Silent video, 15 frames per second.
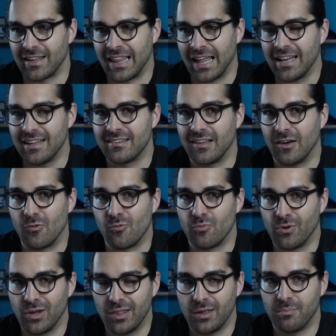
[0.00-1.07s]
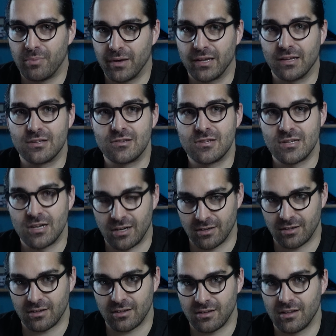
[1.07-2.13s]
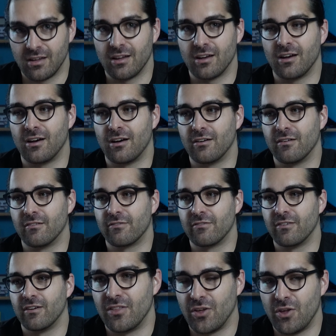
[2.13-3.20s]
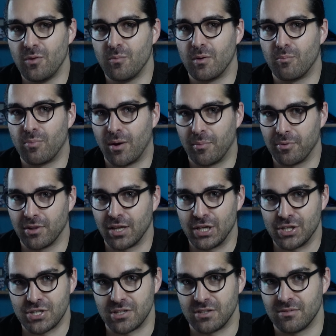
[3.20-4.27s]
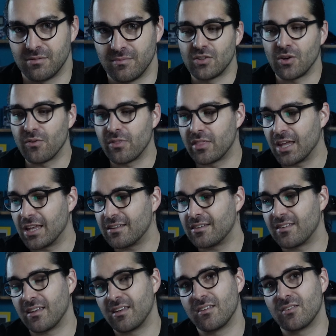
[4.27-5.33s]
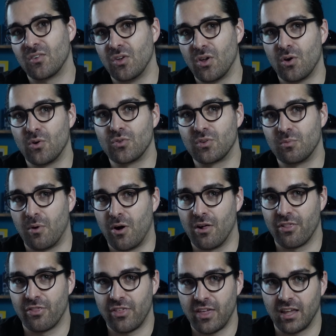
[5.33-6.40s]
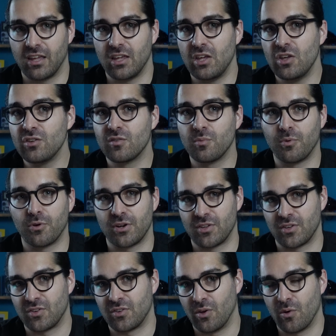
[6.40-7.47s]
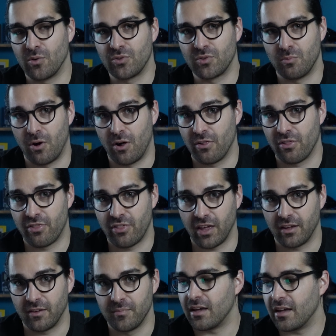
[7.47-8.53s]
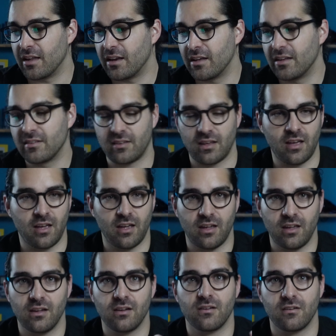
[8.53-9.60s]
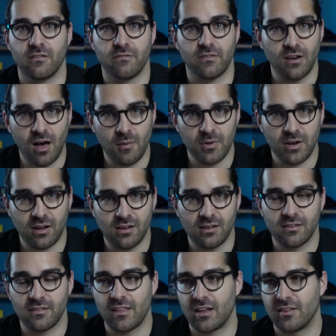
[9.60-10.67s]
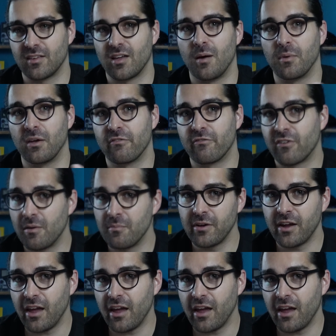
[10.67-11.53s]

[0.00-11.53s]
That is a really big chunk of the human population. So this is no small thing. Esports is no small thing. It is a phenomena that is coming from